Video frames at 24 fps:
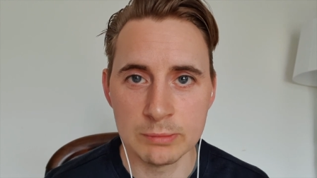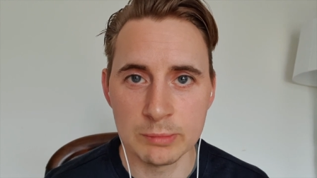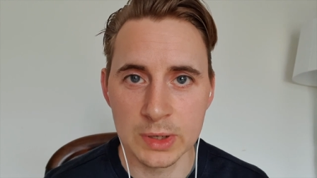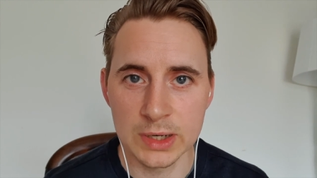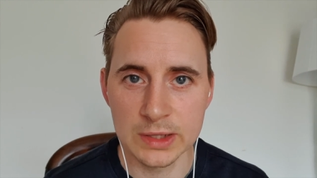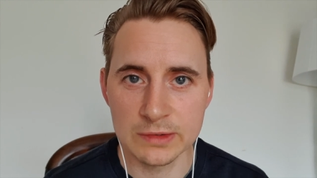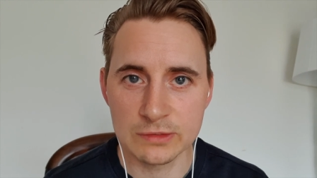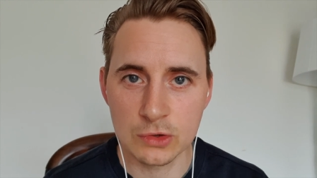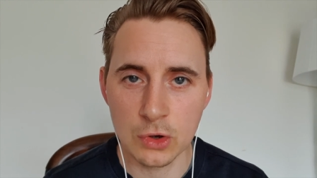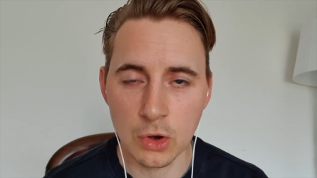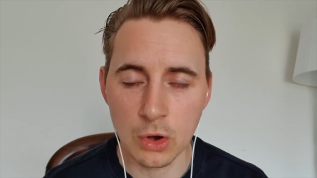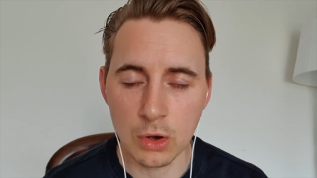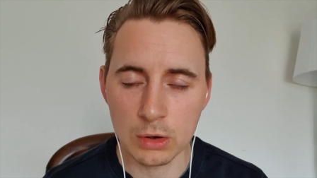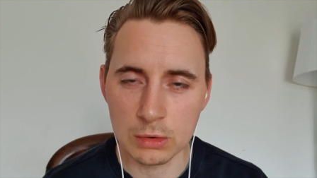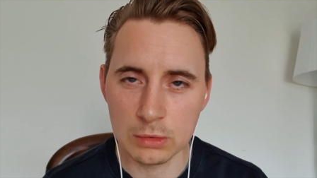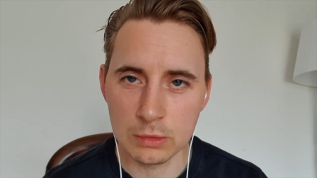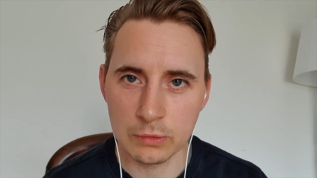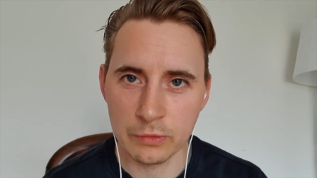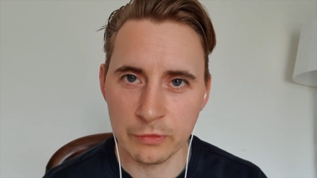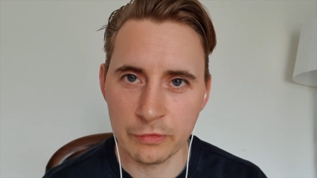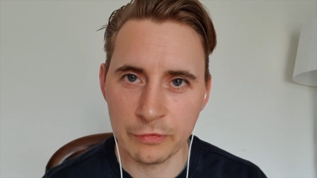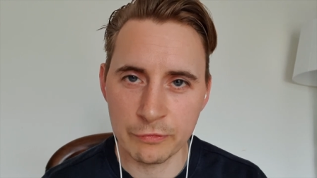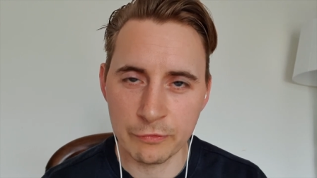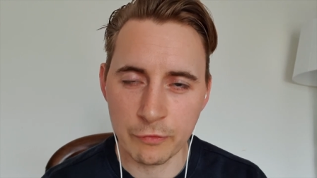but it's got
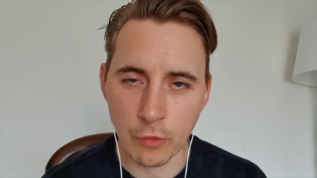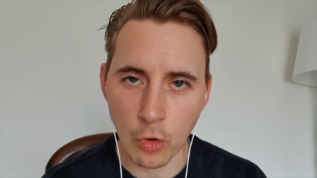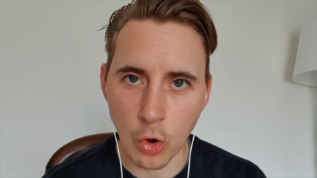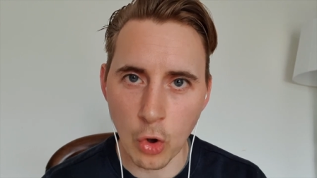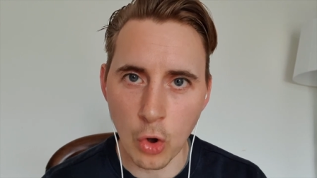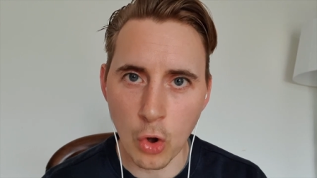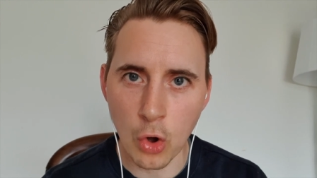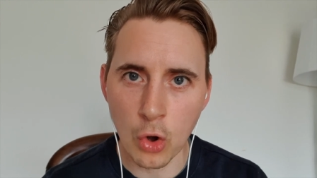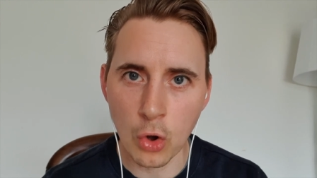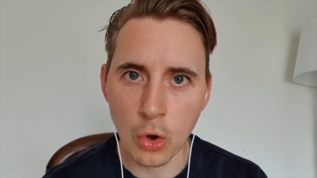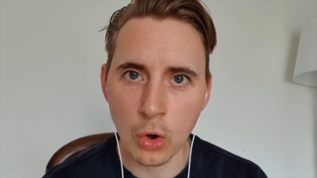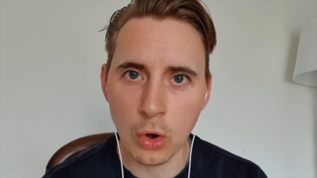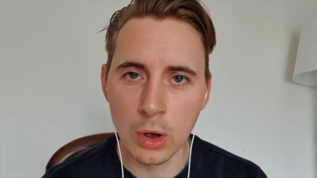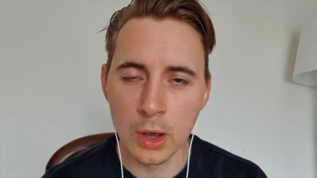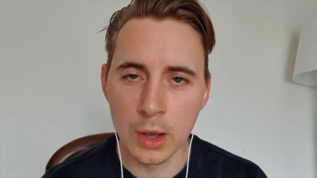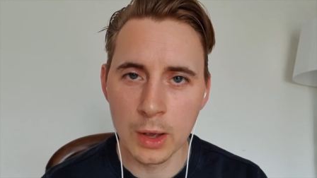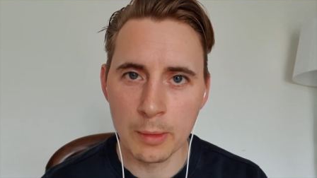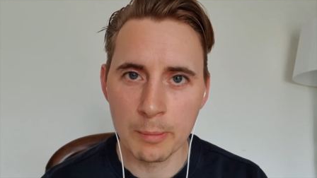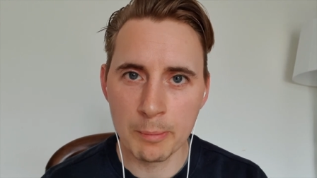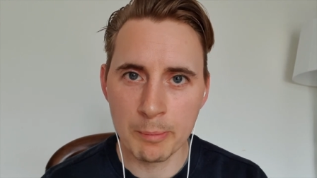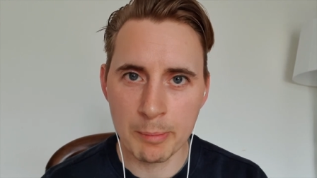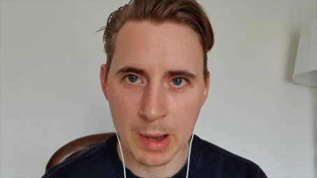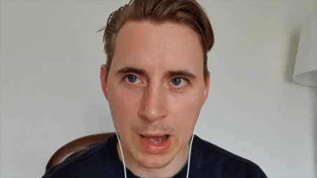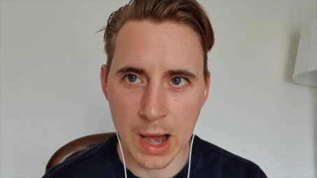four
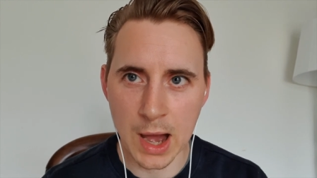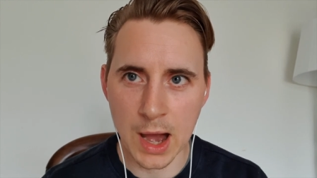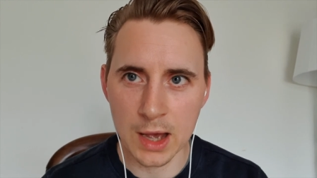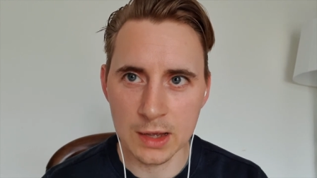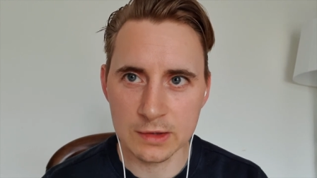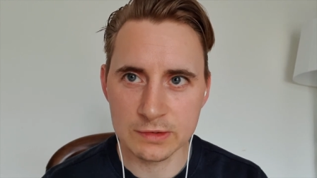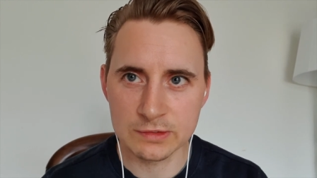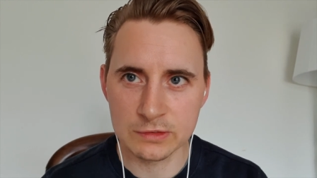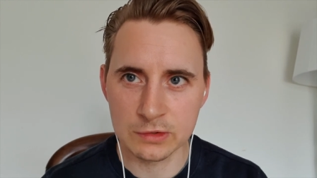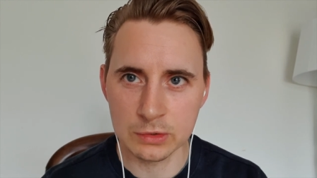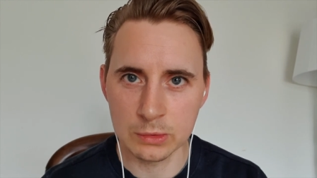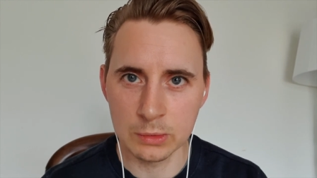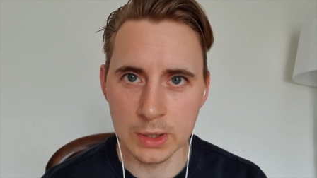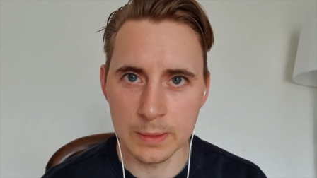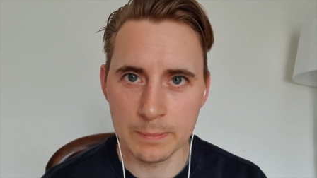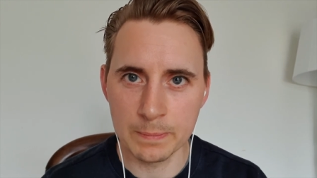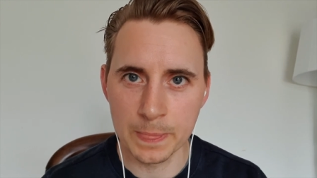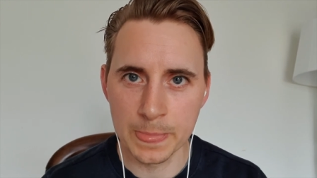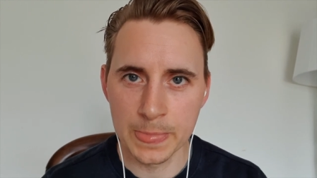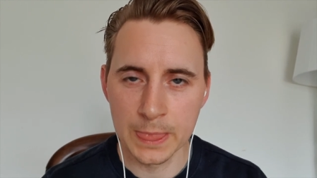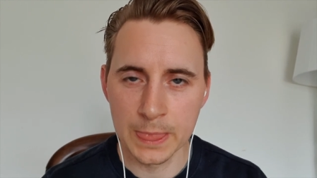parts to it.